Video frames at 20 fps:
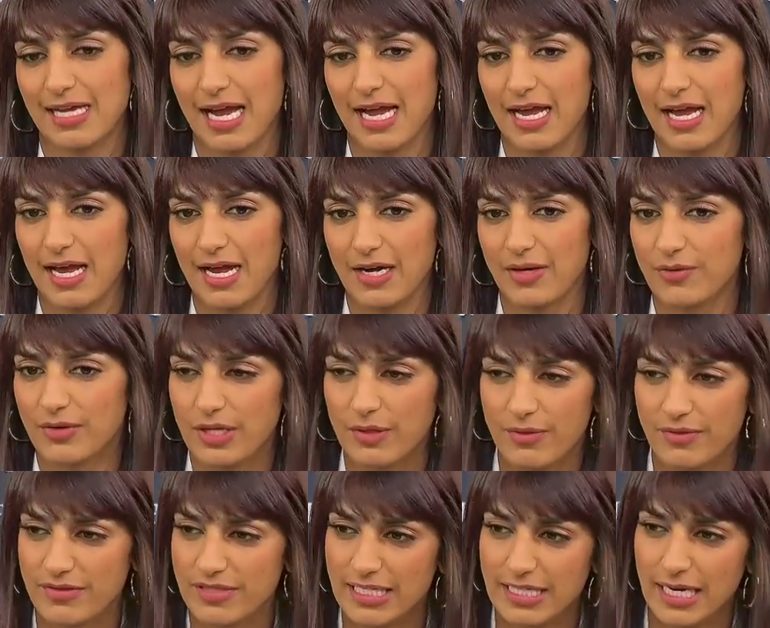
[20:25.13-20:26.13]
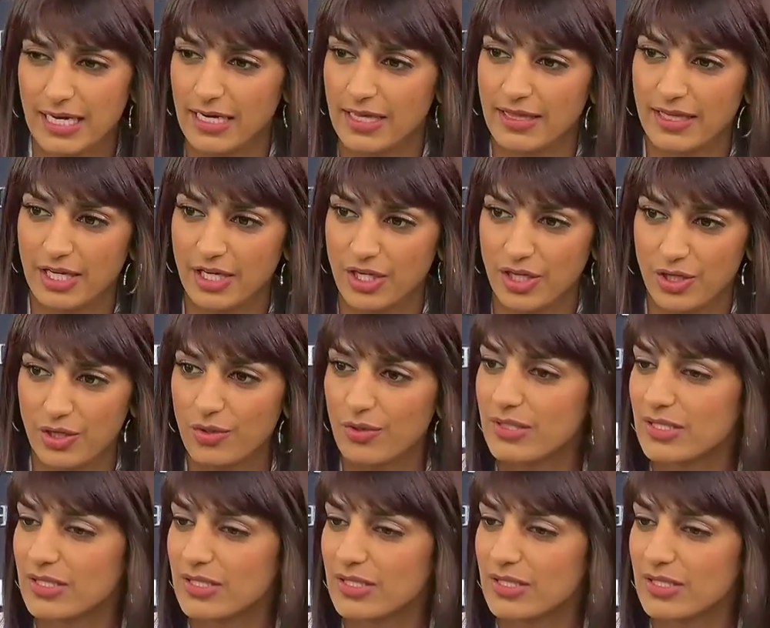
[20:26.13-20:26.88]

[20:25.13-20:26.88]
I, I don't think we've seen anything new.